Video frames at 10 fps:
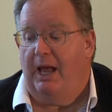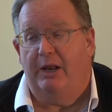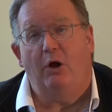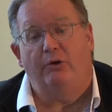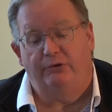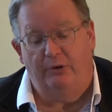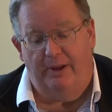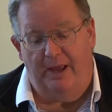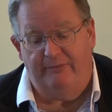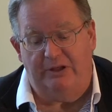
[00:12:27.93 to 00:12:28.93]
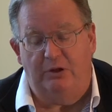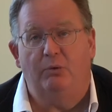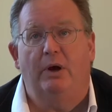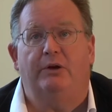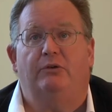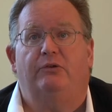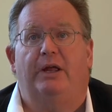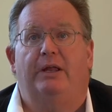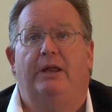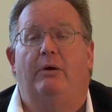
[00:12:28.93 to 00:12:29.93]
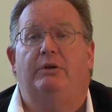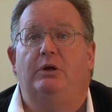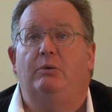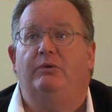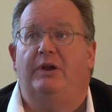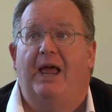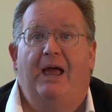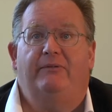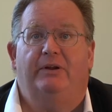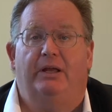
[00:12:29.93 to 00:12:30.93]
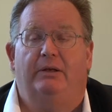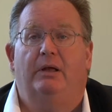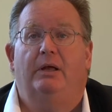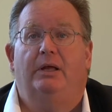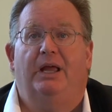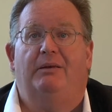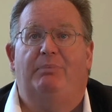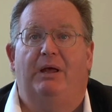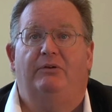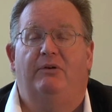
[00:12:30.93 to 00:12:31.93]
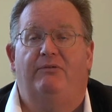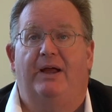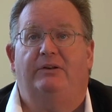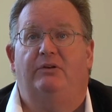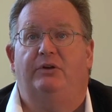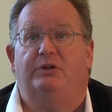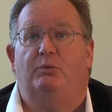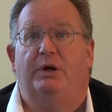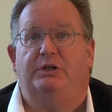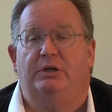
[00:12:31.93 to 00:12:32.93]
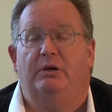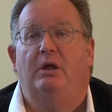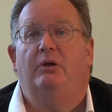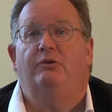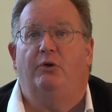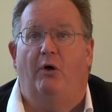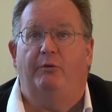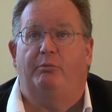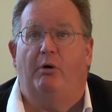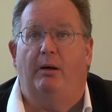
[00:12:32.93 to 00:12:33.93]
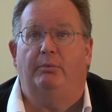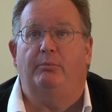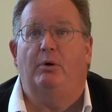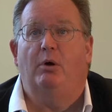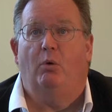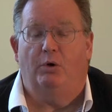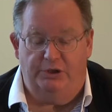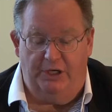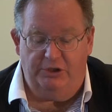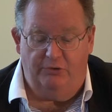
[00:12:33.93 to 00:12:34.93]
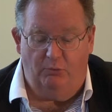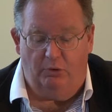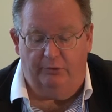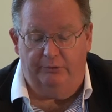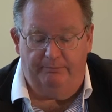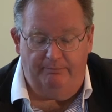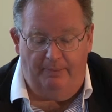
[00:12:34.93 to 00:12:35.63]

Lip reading: and also having you understand how you as an advocate can best affect a situation, solve a problem, or change the world.